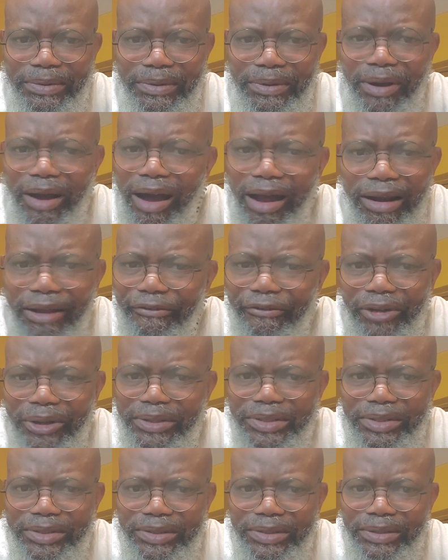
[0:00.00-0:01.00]
all of
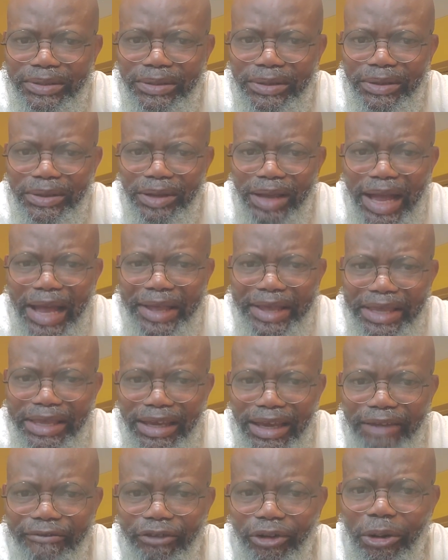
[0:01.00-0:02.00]
us are
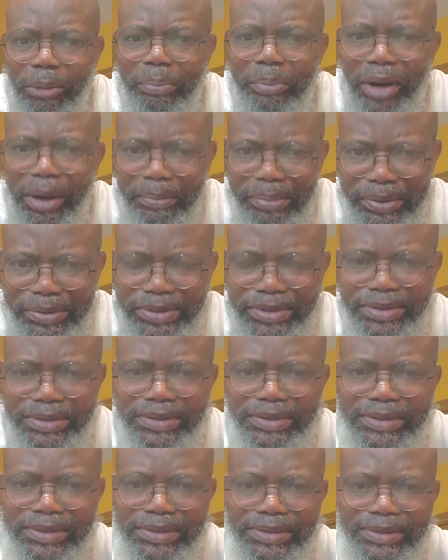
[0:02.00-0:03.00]
here for a
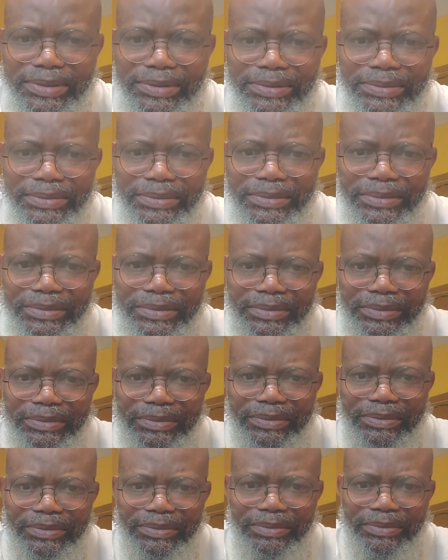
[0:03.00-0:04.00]
purpose.
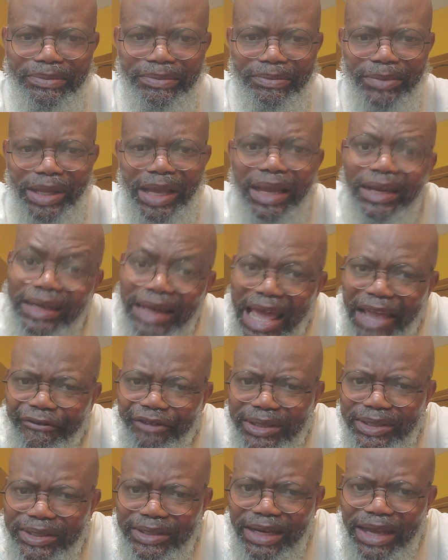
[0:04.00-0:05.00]
And life
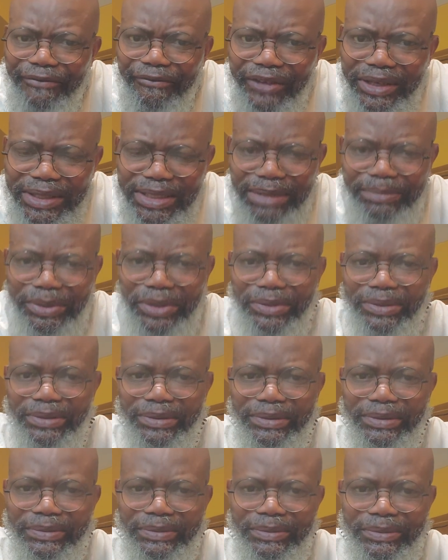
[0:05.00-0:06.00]
is inevitable.
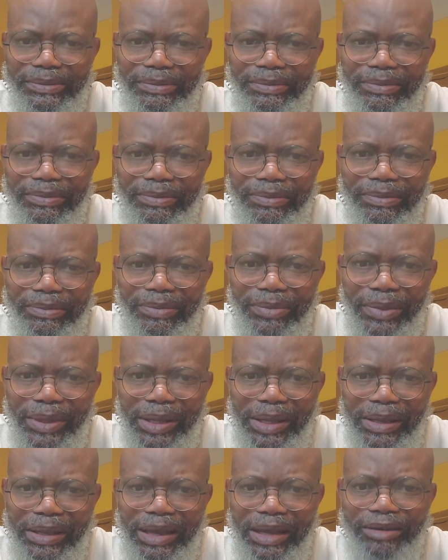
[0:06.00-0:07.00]

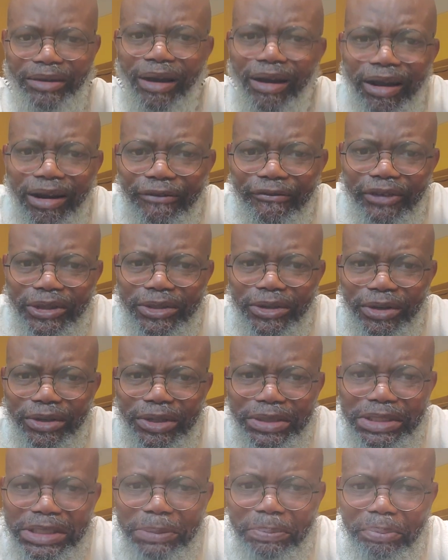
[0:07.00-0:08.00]
And all of us going
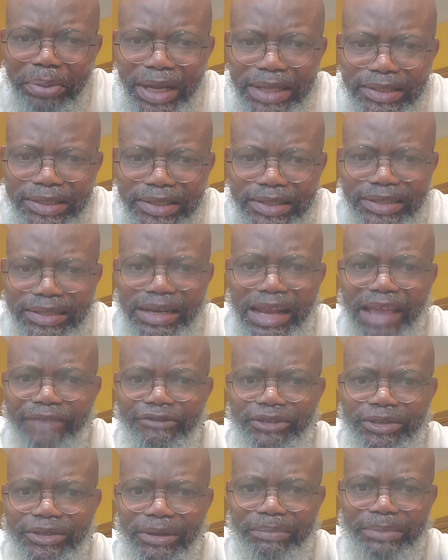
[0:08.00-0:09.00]
to depart this life
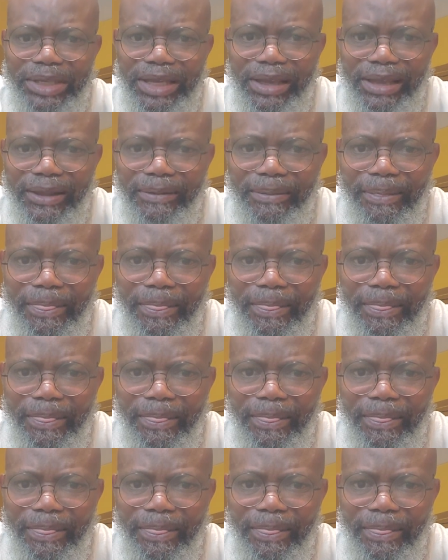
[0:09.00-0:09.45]
someday.